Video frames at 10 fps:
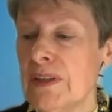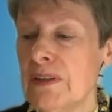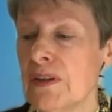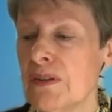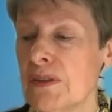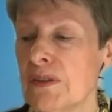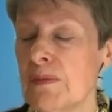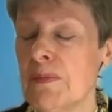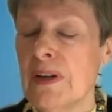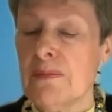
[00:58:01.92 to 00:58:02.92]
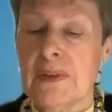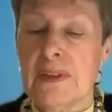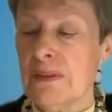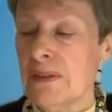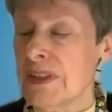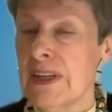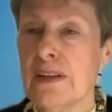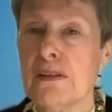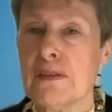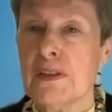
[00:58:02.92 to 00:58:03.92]
you go to a department, or you take
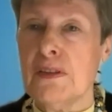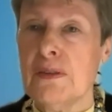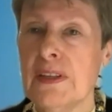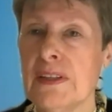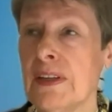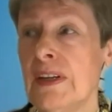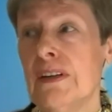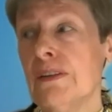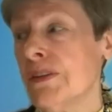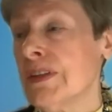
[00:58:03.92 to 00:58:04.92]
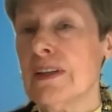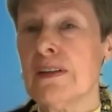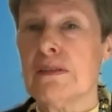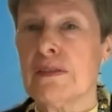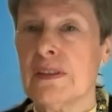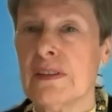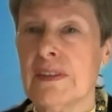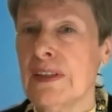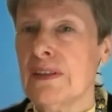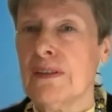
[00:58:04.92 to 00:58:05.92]
over a unit, or you take over,
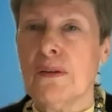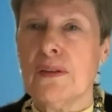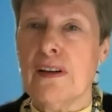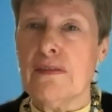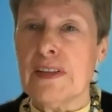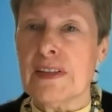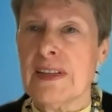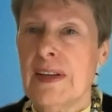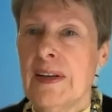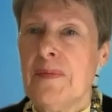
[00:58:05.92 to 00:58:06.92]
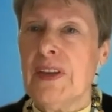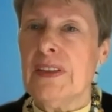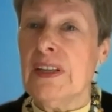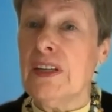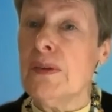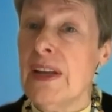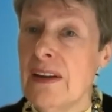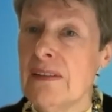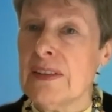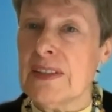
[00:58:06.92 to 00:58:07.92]
a whole office, and then you
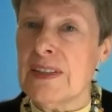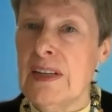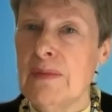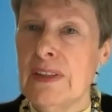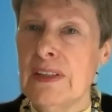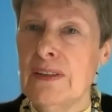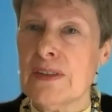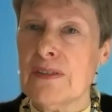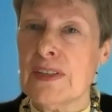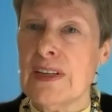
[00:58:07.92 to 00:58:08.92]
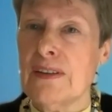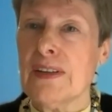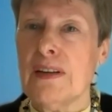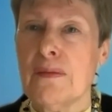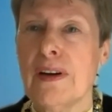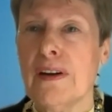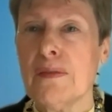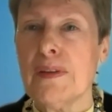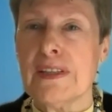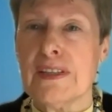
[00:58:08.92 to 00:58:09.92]
inherit the team, and then you sort of say, okay, well, how do
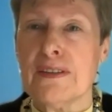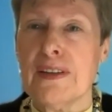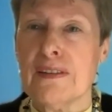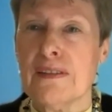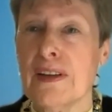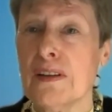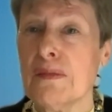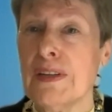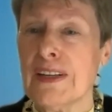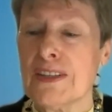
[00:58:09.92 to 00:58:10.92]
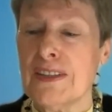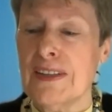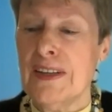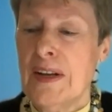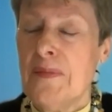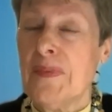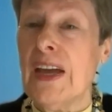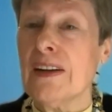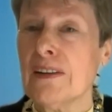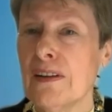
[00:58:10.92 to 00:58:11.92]
we sit together, and how do we actually
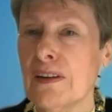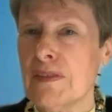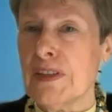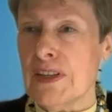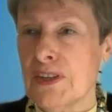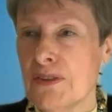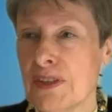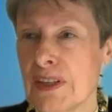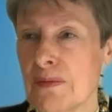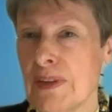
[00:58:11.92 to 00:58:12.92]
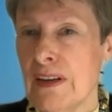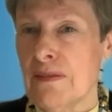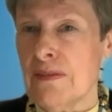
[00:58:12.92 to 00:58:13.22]
handle all of these issues that we have